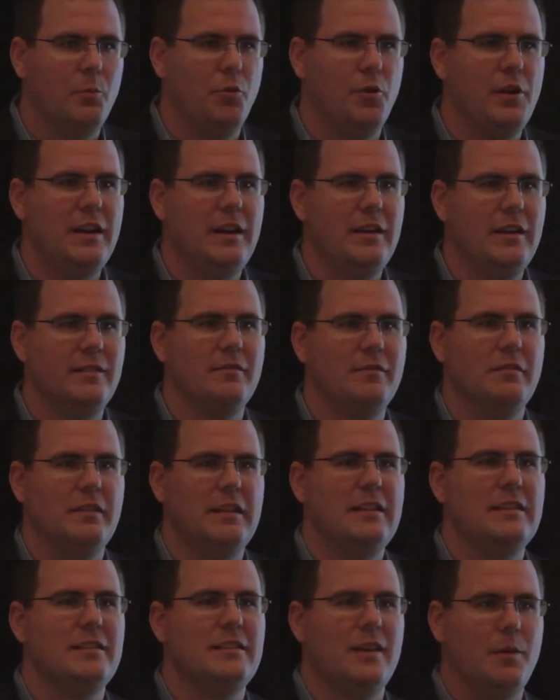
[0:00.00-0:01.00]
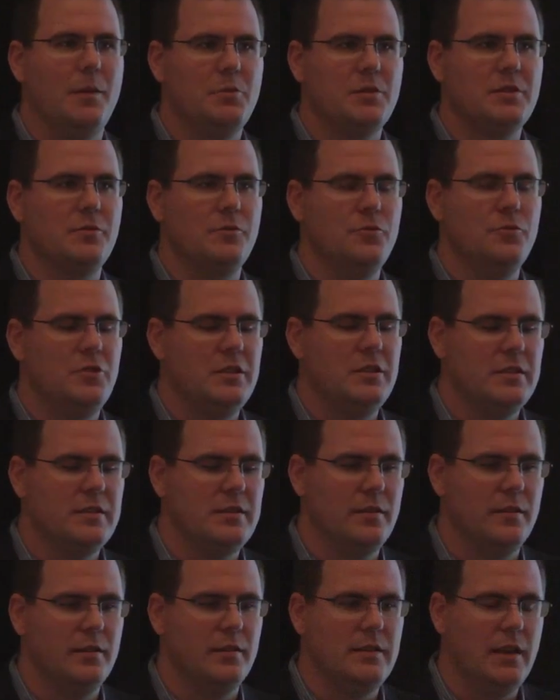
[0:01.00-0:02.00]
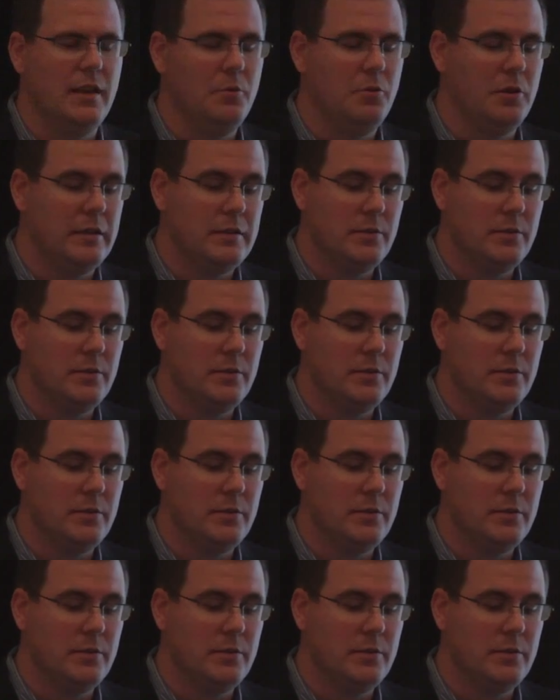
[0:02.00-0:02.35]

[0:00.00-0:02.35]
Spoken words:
bringing these type of solutions to the table?